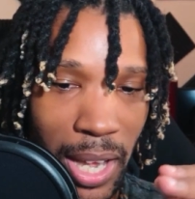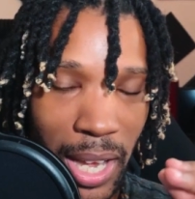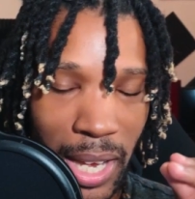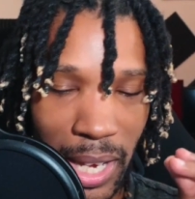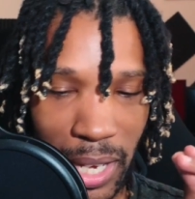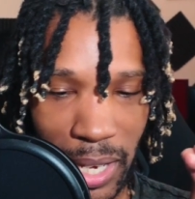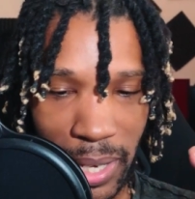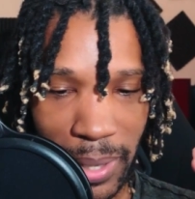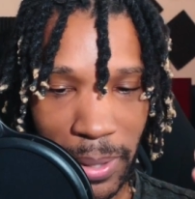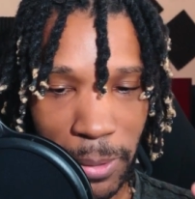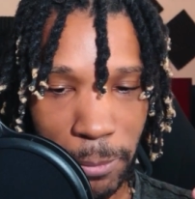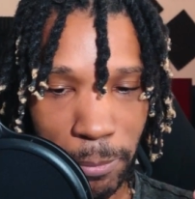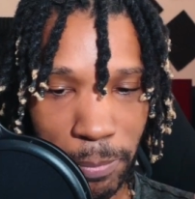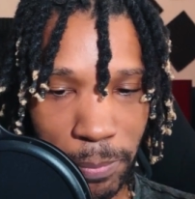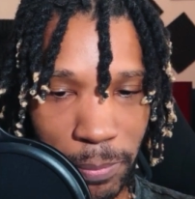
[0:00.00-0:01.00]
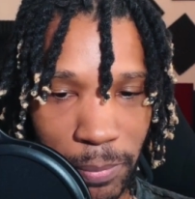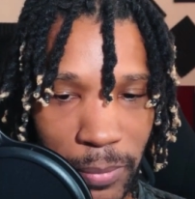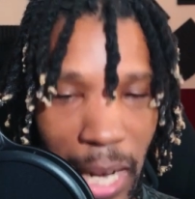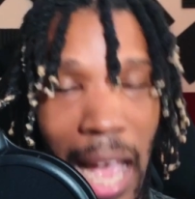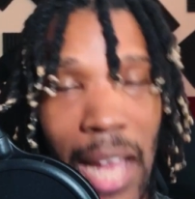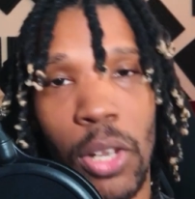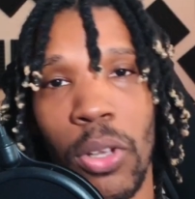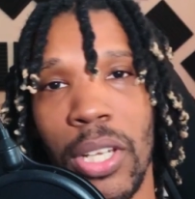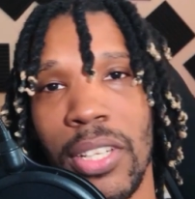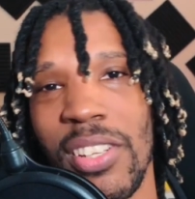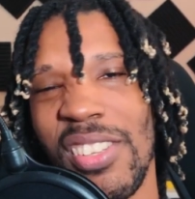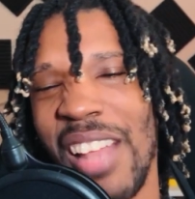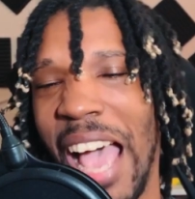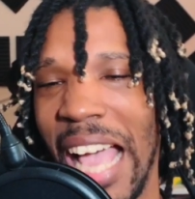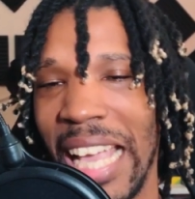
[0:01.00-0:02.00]
I know this is
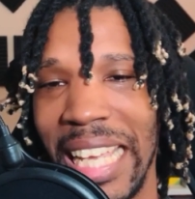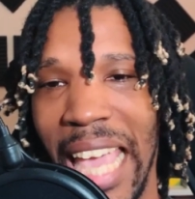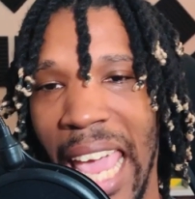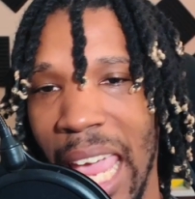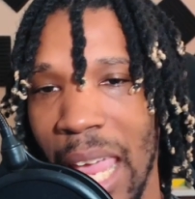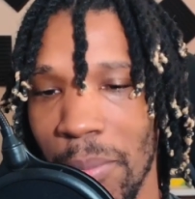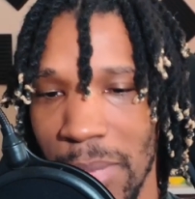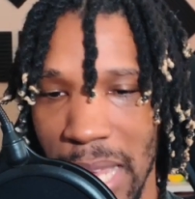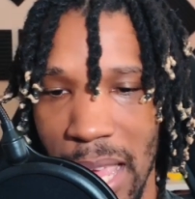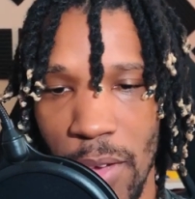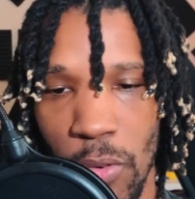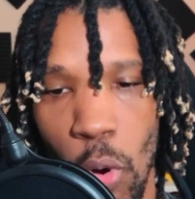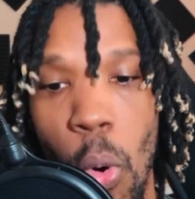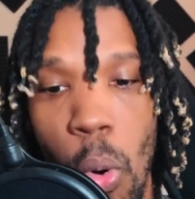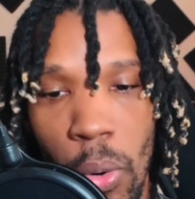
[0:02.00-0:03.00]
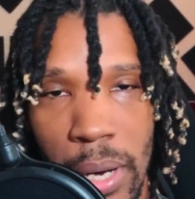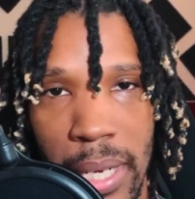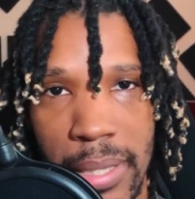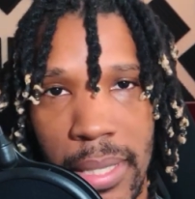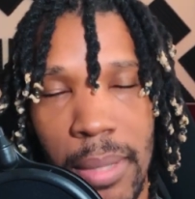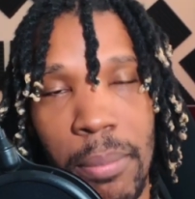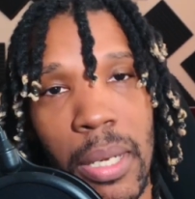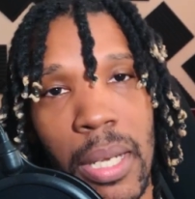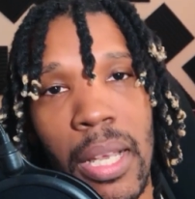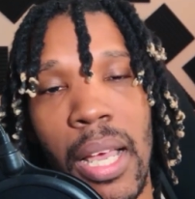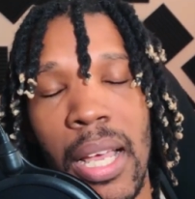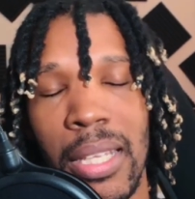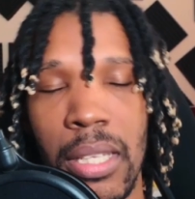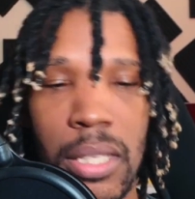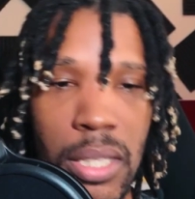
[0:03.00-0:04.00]
not game dev oriented, but
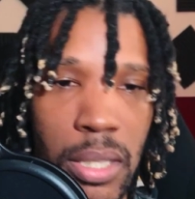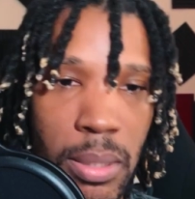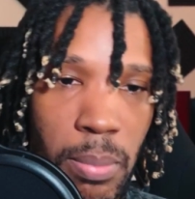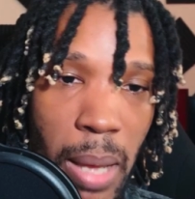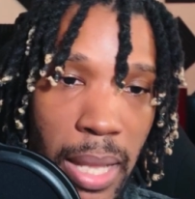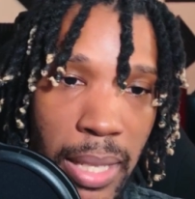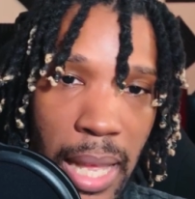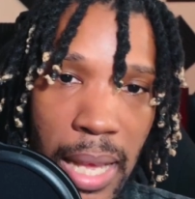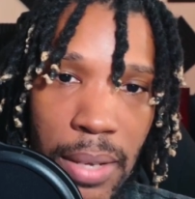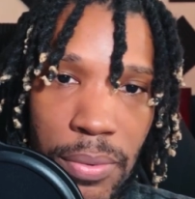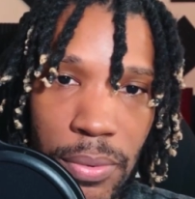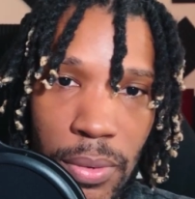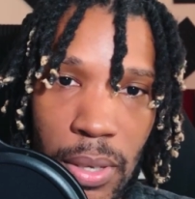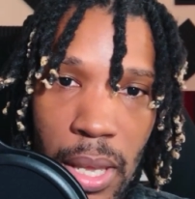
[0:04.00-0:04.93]
this is my life,